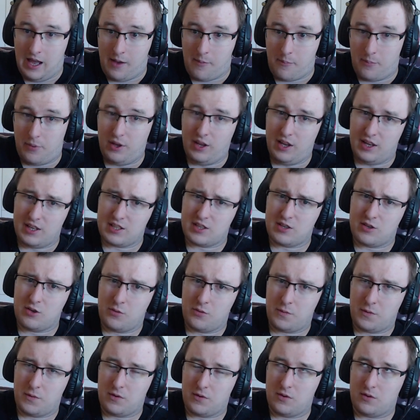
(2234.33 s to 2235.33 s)
Plus you
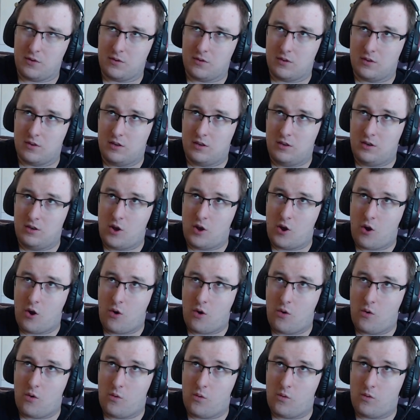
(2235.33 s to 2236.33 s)
will
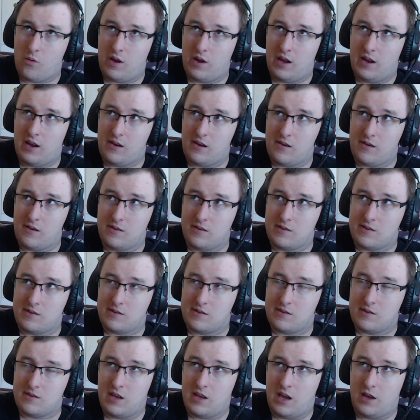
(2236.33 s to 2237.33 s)
know, and
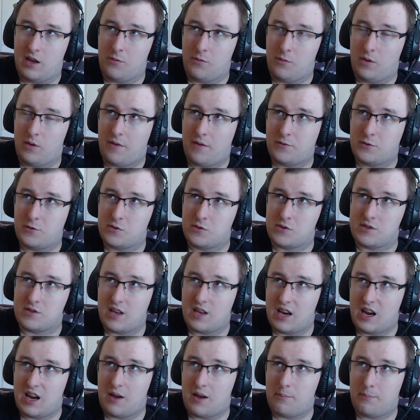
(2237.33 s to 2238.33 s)
yeah, you will have to
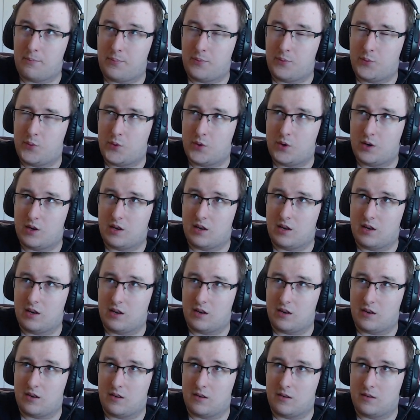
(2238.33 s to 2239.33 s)
set up
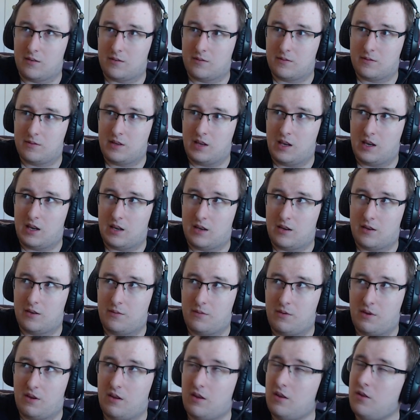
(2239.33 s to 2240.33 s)
yeah,
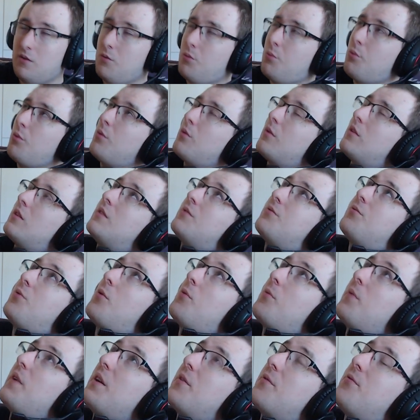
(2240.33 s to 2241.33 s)
you will for
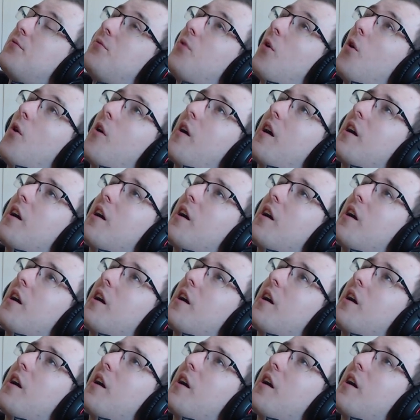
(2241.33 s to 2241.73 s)
week 4.